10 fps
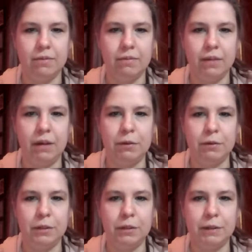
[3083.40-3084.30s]
And if
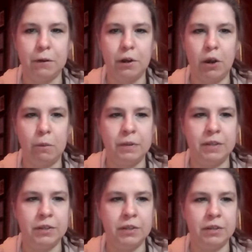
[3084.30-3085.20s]
there's a different arm
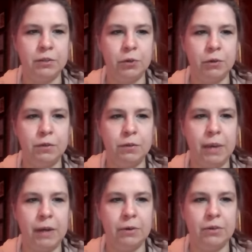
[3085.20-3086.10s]
position that serves you
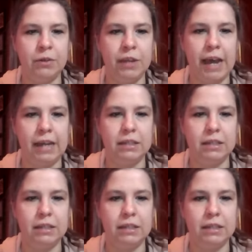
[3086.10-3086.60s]
better, do that.